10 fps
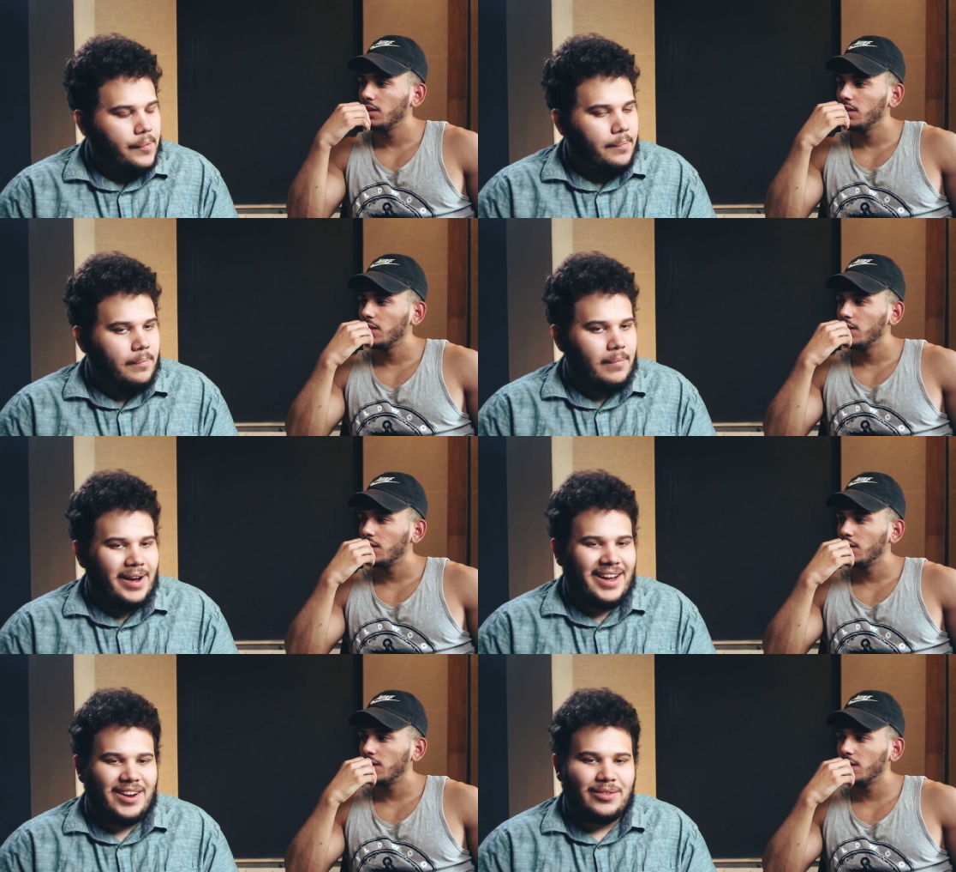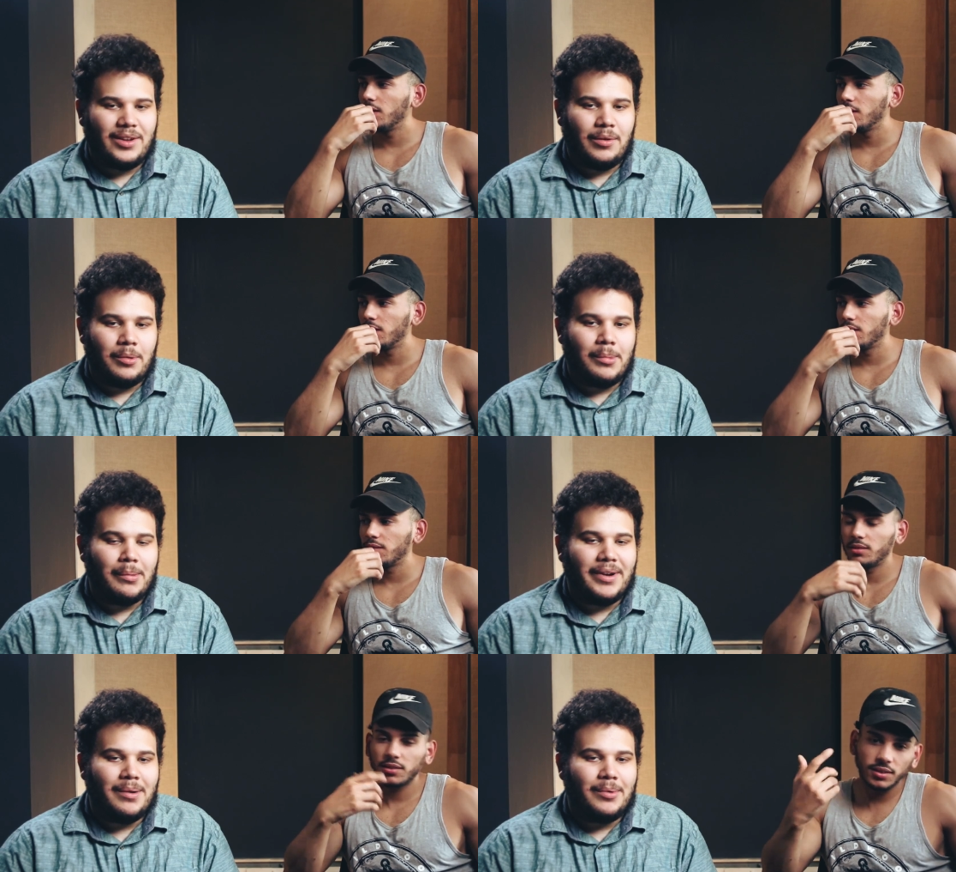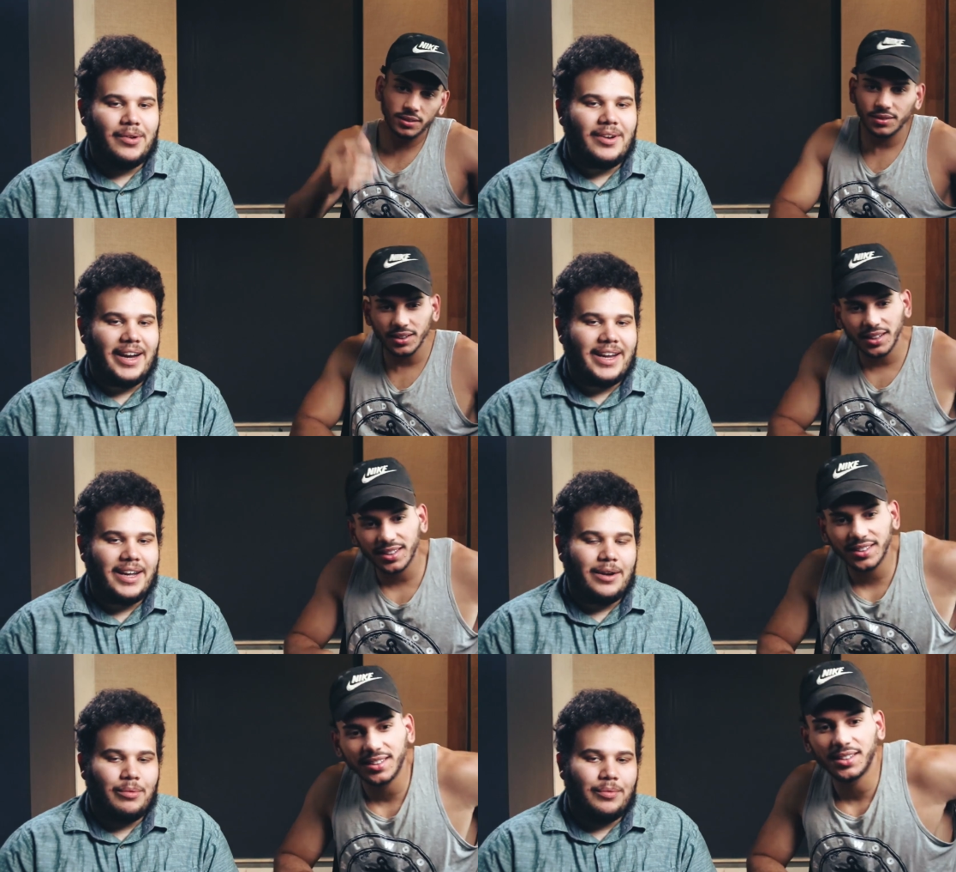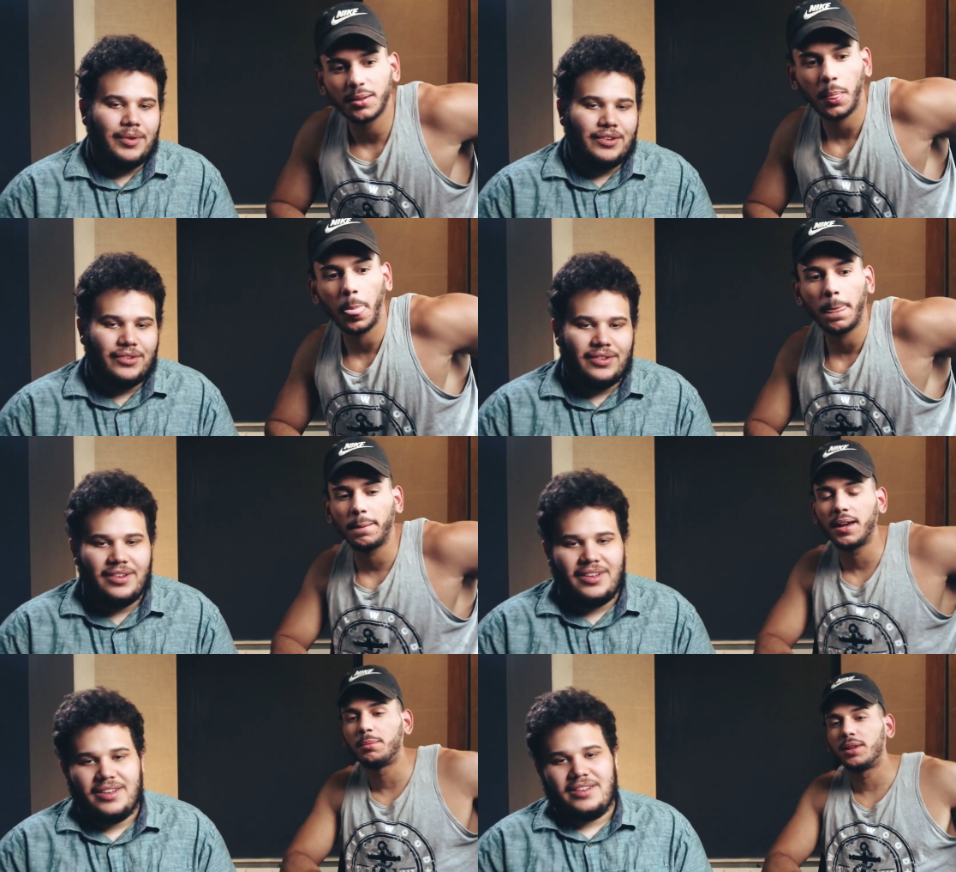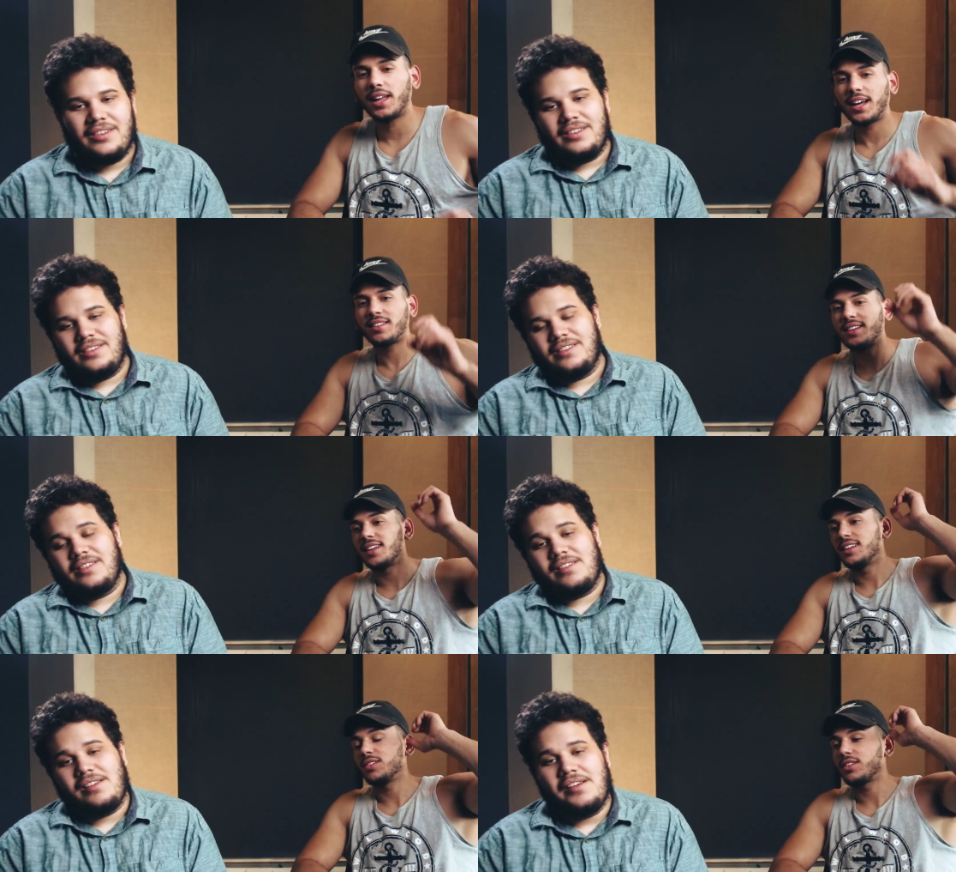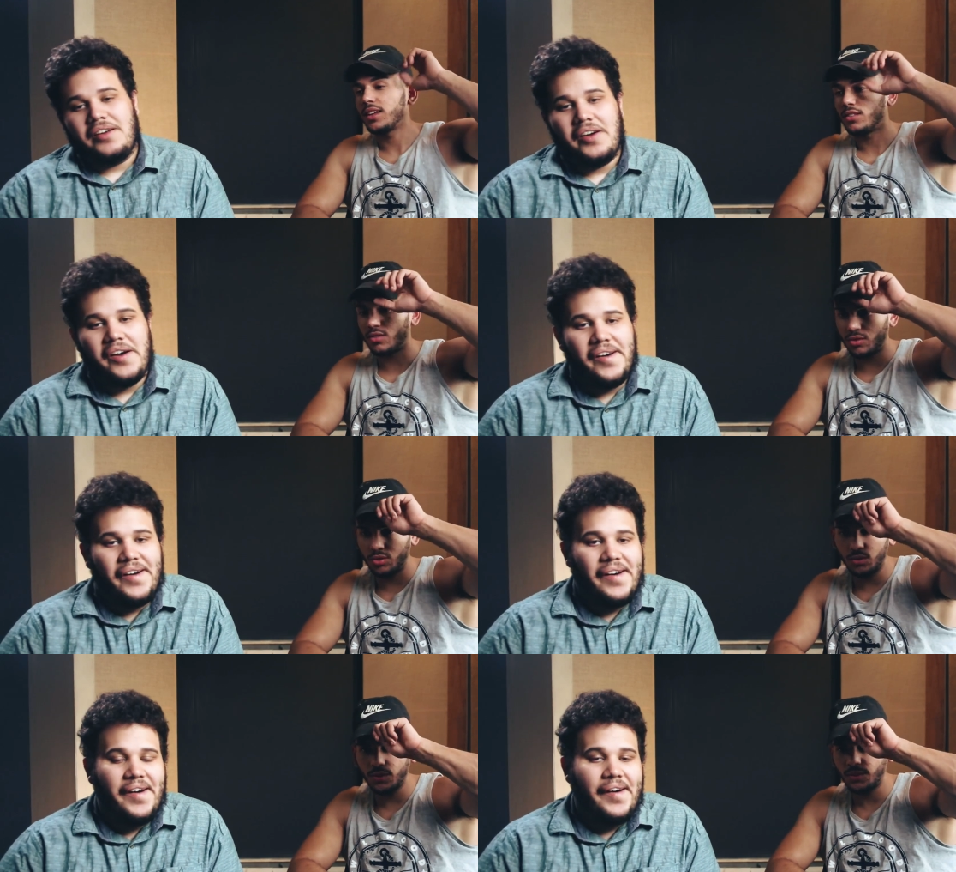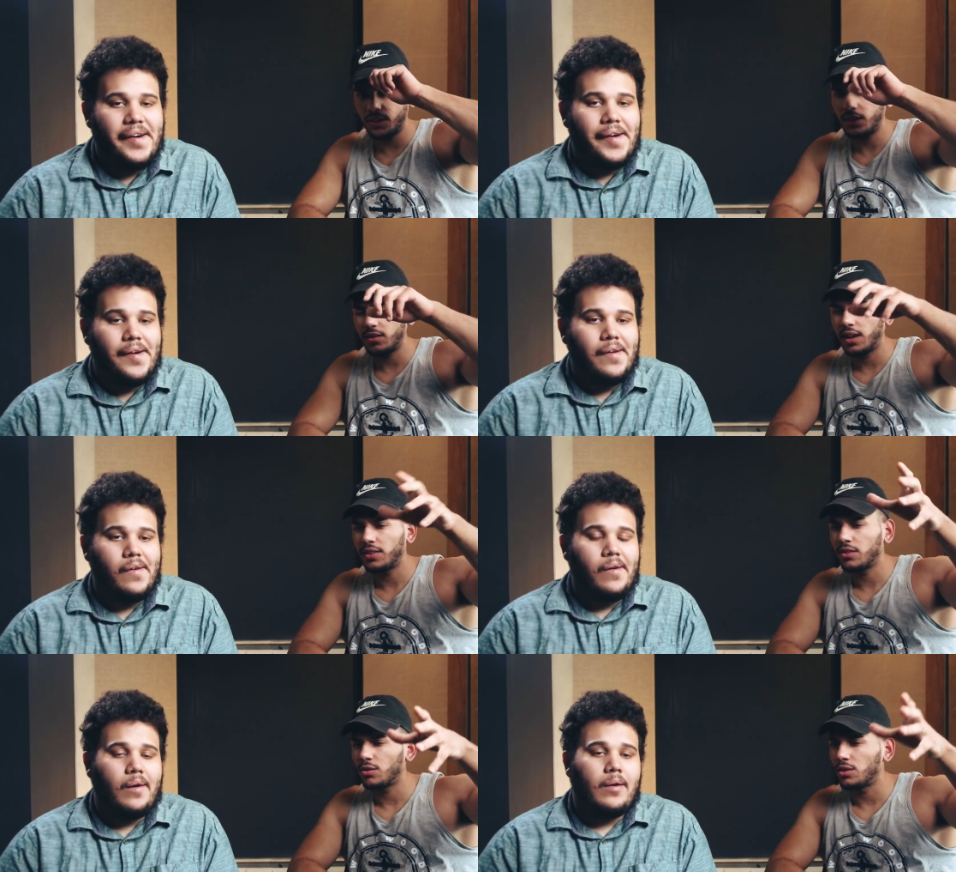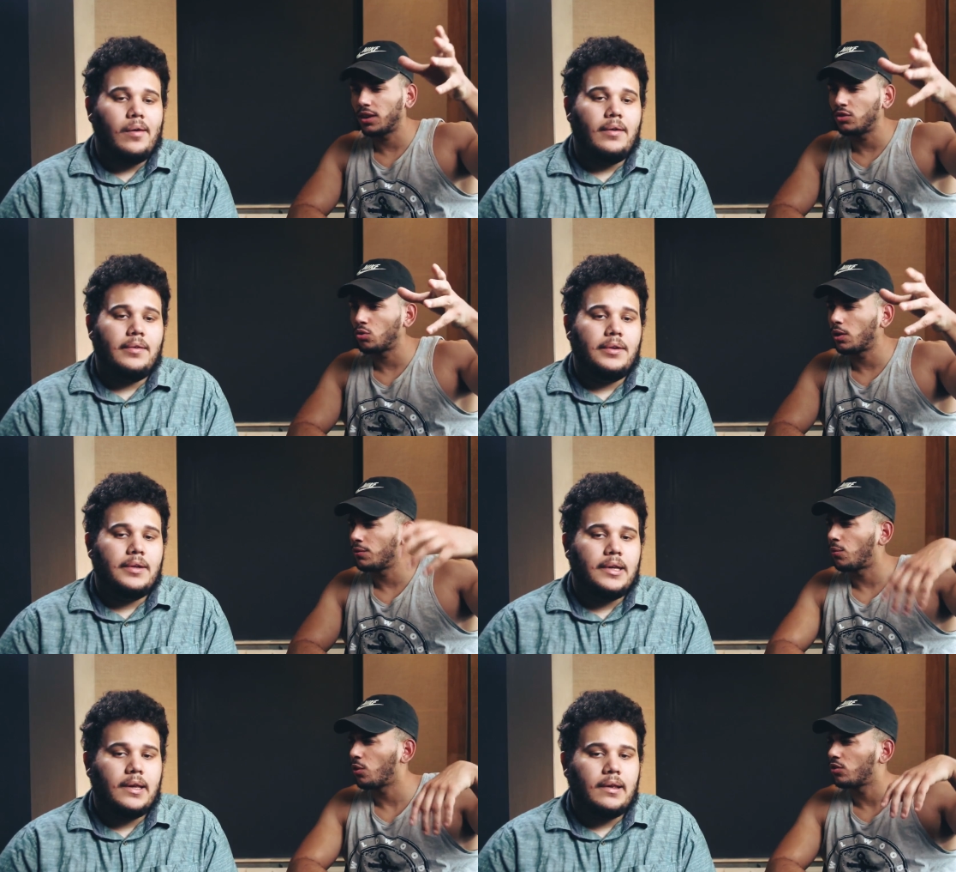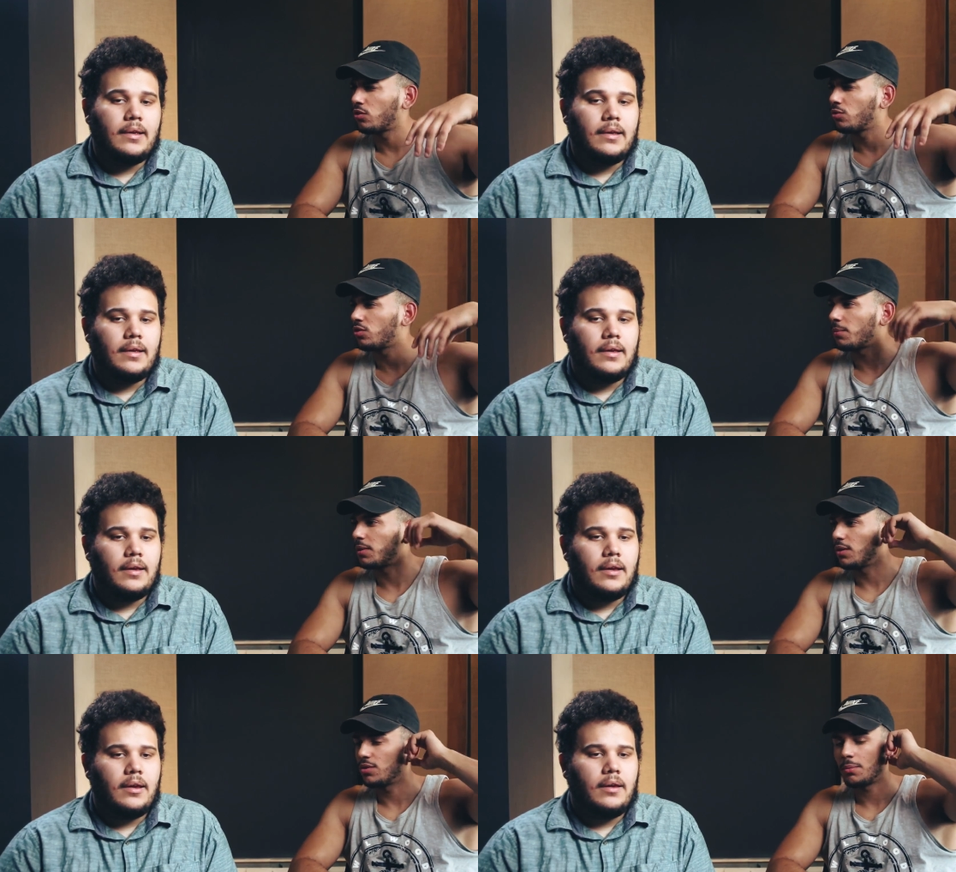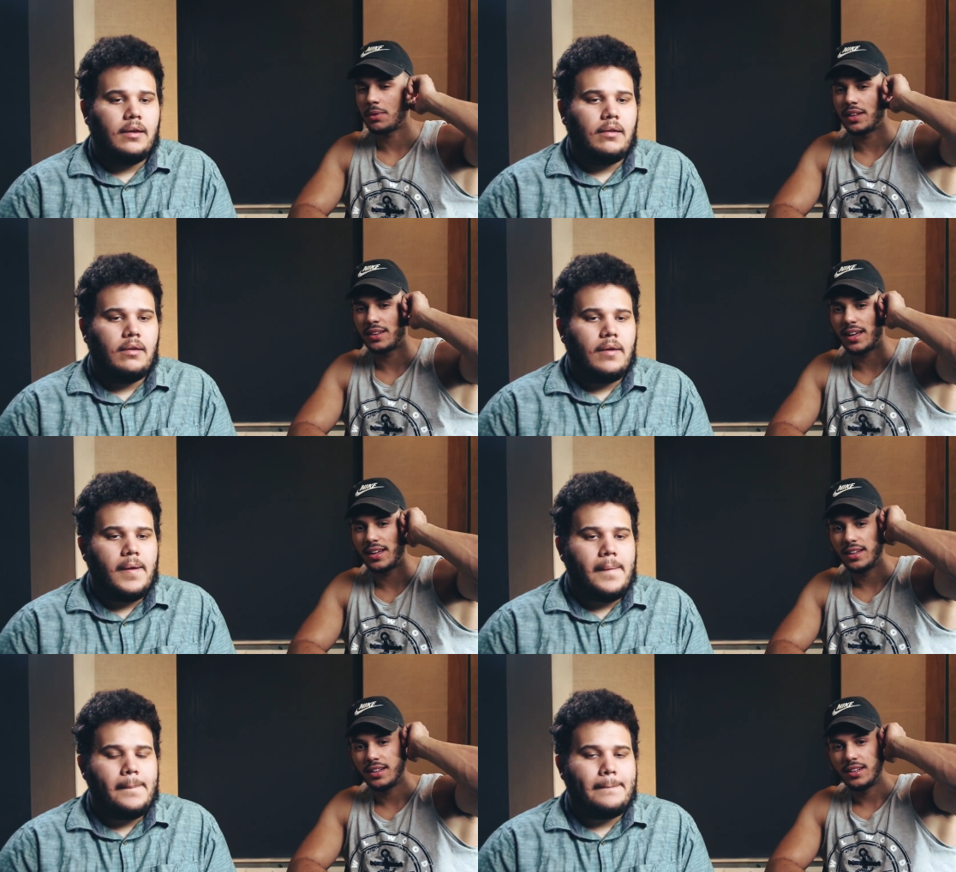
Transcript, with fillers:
Speaker 1: Mm, I don't think I remember that, bro. I gotta get a refresher. Yeah, but like I said, there's like two different things, and I think they're like joining forces or something or something like that.